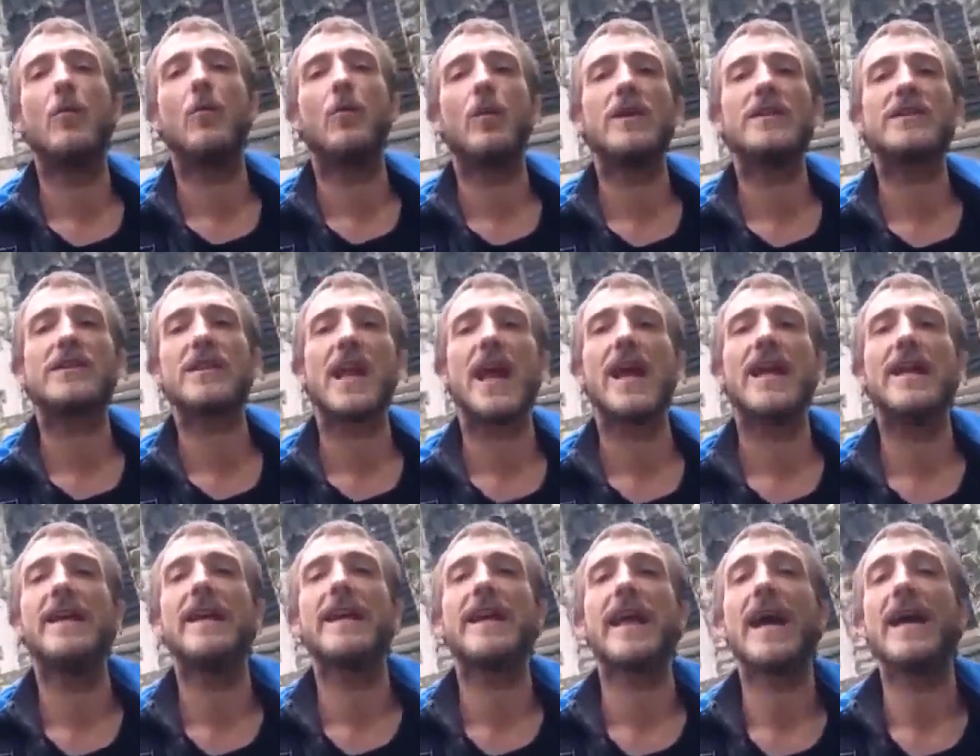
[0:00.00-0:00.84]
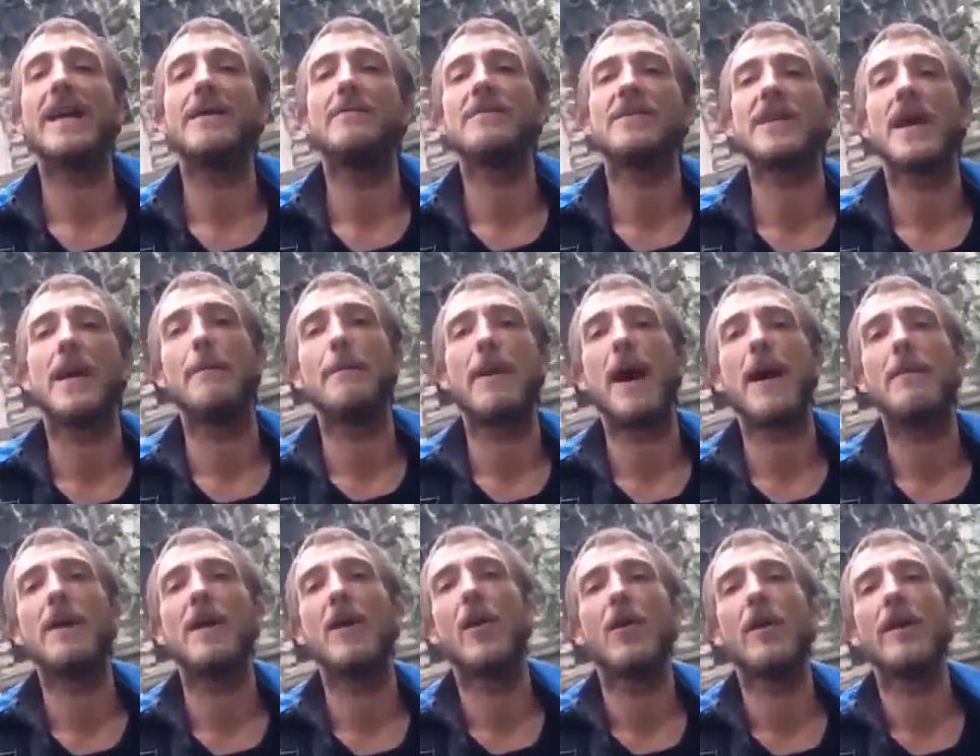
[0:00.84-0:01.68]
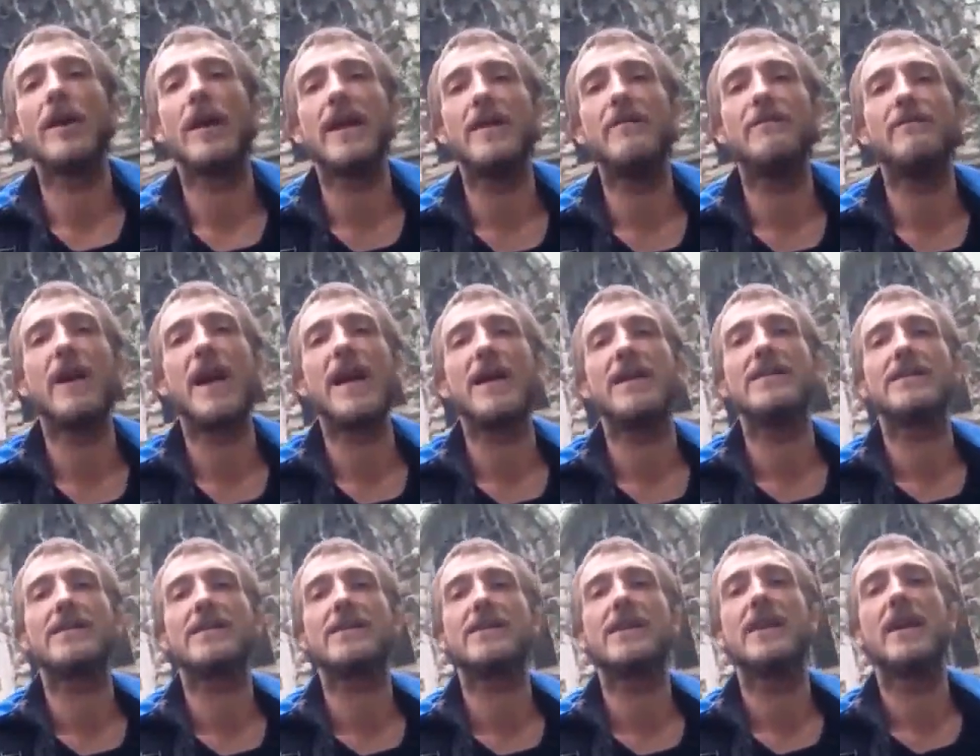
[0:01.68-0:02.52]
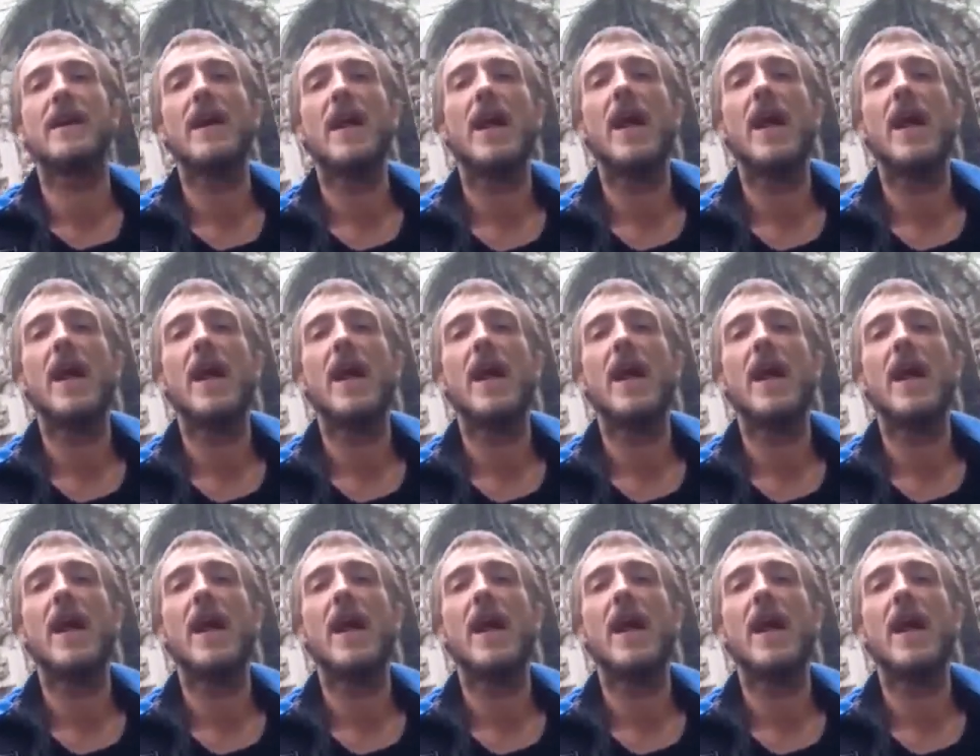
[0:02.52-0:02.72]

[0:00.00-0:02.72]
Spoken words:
We slay the games that Babylon invents.